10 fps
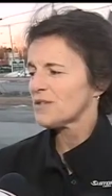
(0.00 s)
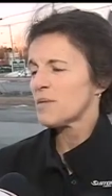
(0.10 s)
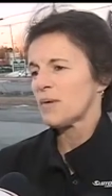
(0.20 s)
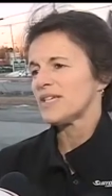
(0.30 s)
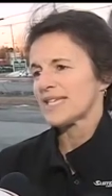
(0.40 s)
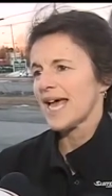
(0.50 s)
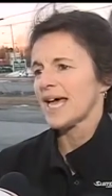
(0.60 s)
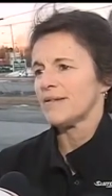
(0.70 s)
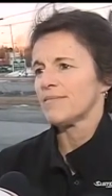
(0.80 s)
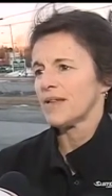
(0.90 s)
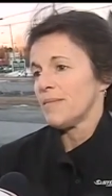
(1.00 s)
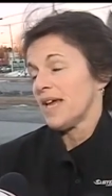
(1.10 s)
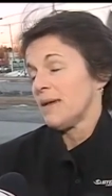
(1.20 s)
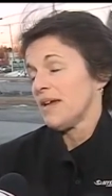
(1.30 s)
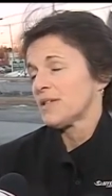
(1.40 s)
makes me pretty sad. It, ma
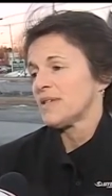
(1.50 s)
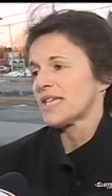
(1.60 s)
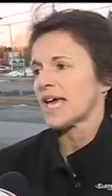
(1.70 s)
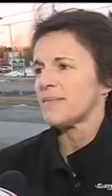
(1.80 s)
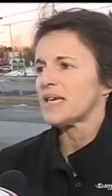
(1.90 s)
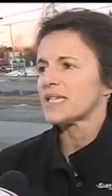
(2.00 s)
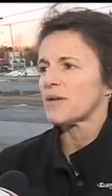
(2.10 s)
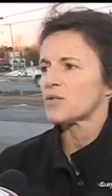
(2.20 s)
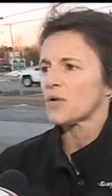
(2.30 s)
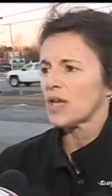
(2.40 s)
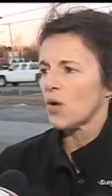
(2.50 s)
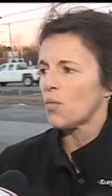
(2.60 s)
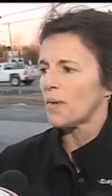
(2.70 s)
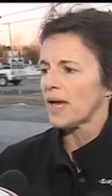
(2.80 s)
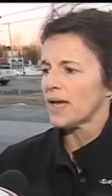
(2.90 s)
it makes me sad because I was really
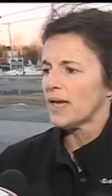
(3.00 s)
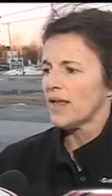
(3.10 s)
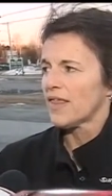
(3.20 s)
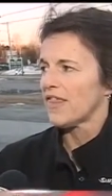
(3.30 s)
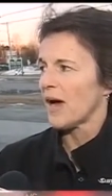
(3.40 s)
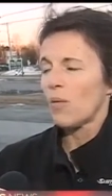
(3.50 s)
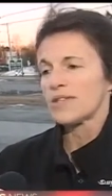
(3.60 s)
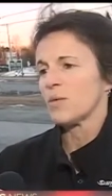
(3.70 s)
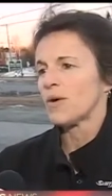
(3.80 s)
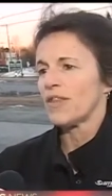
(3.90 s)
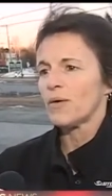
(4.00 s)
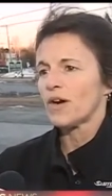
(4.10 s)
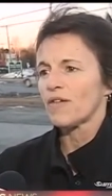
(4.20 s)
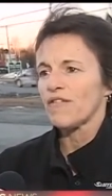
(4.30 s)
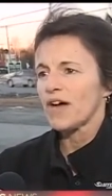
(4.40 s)
hoping that wasn't what they were
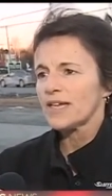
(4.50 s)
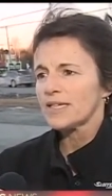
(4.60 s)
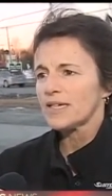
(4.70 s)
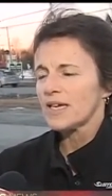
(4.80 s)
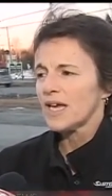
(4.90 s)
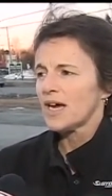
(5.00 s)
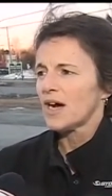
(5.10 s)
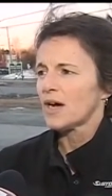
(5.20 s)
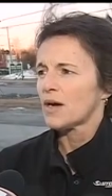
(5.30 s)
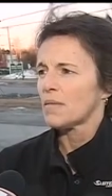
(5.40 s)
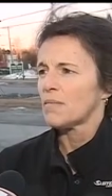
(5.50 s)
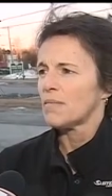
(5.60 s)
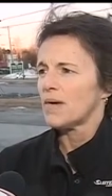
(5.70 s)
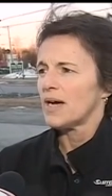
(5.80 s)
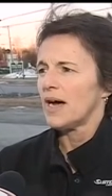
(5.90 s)
going to find.
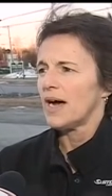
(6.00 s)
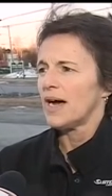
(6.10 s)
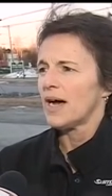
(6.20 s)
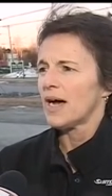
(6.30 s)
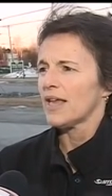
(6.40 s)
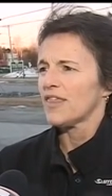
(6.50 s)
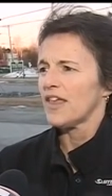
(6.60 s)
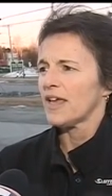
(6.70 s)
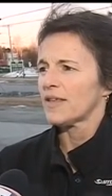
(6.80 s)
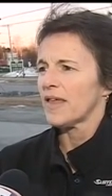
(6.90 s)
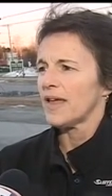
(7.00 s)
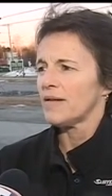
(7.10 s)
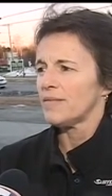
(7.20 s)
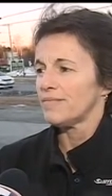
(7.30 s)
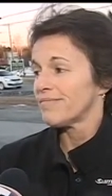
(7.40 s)
Um, I think that,
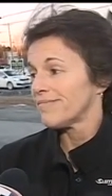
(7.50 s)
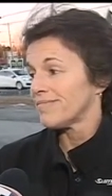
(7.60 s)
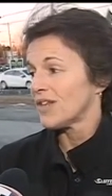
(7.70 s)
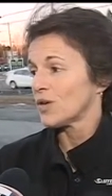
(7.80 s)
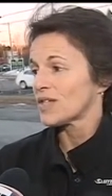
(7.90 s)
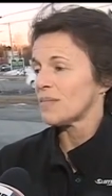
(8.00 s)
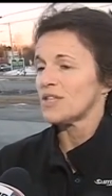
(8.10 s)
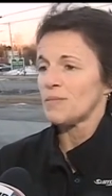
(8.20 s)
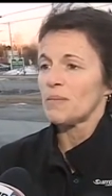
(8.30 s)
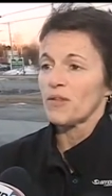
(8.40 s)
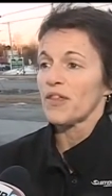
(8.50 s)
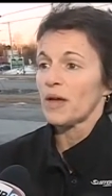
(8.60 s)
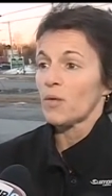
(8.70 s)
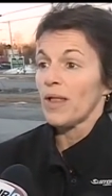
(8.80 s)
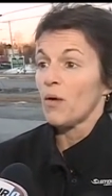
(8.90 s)
you know, some of these people
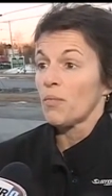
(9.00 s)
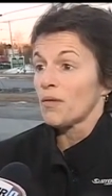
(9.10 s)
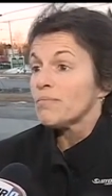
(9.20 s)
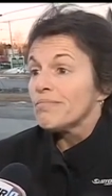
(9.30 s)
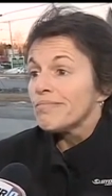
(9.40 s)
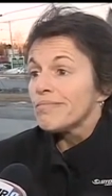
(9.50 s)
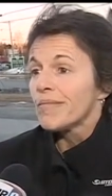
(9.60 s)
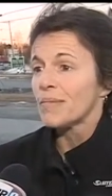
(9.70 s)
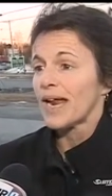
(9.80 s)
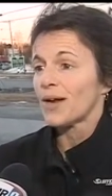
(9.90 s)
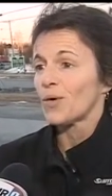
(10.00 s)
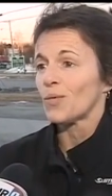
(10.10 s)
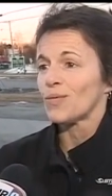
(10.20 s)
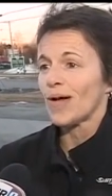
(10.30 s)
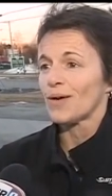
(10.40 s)
think it will help them, but I
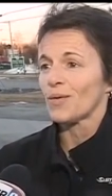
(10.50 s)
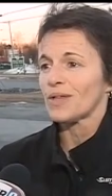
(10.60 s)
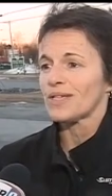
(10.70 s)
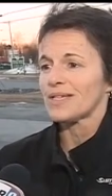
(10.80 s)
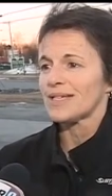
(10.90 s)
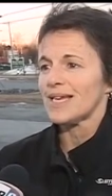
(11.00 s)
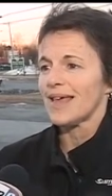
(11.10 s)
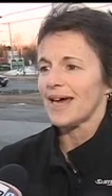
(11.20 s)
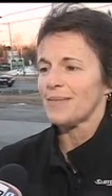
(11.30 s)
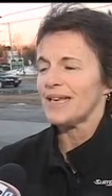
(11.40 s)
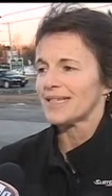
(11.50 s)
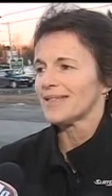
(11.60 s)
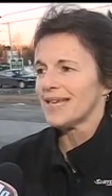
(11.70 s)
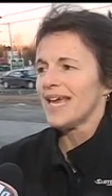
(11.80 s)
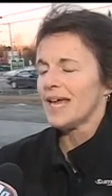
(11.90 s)
don't. I don't really see that. I mean,
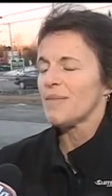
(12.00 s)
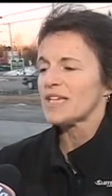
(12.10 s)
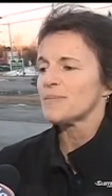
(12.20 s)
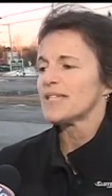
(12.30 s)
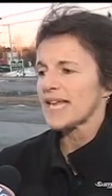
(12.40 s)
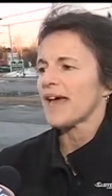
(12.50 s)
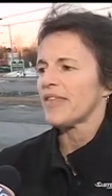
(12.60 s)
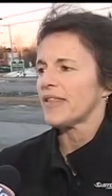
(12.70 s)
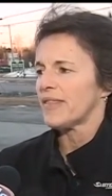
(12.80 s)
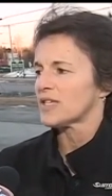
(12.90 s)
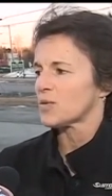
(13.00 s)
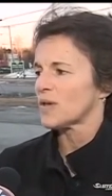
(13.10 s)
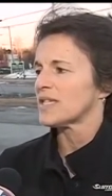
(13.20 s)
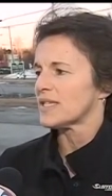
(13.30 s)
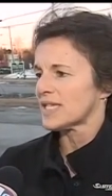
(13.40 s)
it's it makes me sad that this
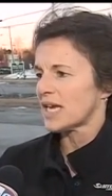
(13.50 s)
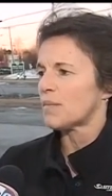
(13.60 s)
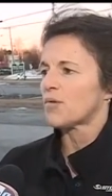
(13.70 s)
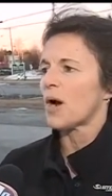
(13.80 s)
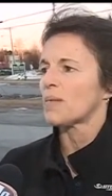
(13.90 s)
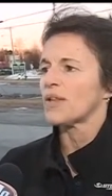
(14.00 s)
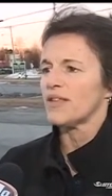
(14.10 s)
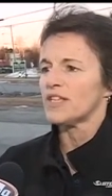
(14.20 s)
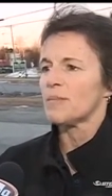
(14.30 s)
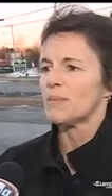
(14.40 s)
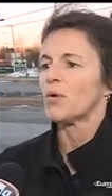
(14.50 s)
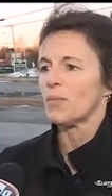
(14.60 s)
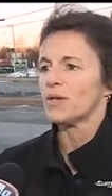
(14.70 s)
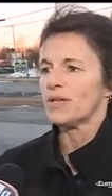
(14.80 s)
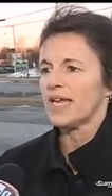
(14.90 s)
wasn't set up properly and these people were
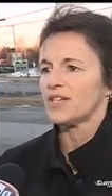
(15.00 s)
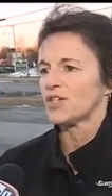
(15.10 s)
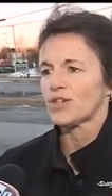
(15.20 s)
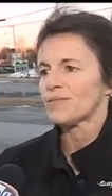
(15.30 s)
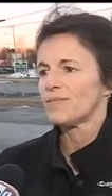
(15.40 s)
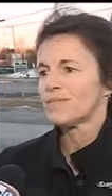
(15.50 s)
put in danger.